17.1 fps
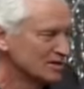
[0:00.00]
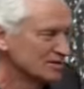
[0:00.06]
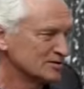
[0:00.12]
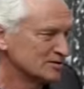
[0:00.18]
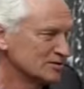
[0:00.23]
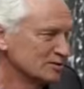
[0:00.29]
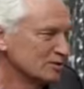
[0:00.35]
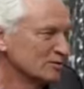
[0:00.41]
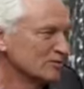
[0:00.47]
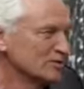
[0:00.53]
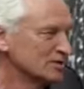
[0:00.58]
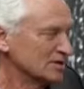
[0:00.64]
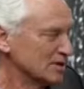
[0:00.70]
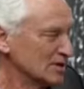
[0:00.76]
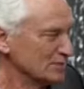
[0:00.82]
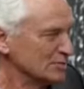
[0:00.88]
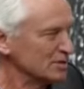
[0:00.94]
So
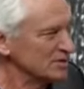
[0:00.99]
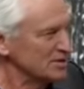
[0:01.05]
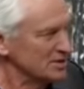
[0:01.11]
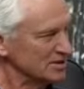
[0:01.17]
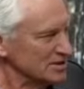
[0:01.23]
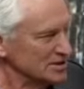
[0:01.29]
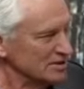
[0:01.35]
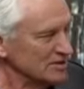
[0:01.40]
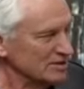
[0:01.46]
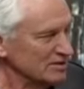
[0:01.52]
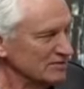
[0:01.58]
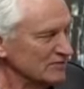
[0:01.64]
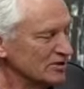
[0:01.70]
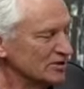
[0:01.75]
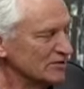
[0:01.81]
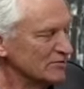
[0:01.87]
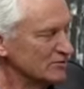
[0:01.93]
it can be treated
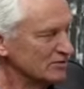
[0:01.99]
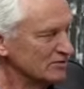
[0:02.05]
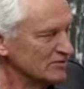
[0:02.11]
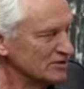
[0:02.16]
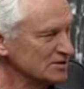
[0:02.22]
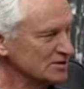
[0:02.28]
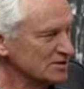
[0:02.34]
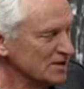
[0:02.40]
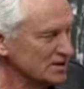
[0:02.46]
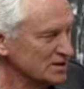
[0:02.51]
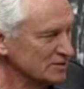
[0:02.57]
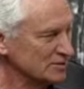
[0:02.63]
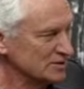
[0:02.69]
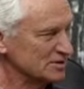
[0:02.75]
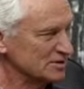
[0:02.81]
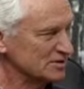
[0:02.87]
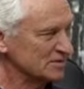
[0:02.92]
very good with
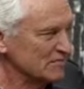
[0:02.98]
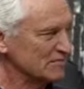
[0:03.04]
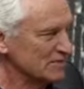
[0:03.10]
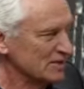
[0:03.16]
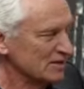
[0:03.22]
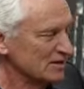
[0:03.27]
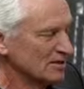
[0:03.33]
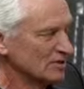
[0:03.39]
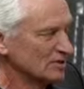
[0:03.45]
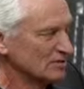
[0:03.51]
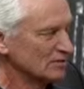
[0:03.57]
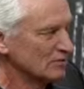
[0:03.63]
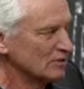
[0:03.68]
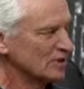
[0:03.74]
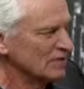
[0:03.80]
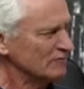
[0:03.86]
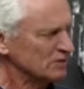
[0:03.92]
cannabis.
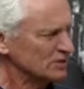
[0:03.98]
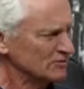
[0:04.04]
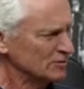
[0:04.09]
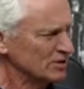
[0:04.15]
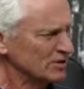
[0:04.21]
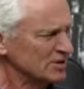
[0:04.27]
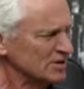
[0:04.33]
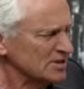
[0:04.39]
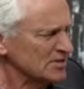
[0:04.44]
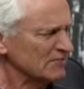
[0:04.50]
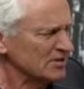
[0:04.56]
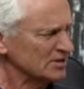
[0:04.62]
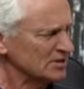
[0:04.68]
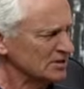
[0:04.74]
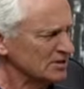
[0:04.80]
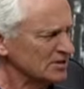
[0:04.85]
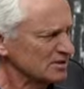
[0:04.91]
So I was working
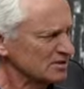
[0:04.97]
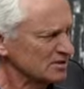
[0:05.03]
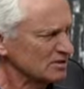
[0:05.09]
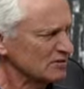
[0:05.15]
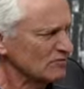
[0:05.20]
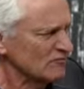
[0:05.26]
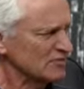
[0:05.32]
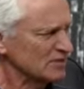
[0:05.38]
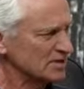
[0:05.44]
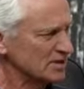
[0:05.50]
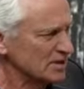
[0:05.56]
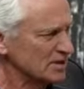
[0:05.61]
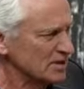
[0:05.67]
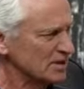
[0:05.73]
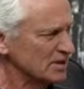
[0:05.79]
20 years over there,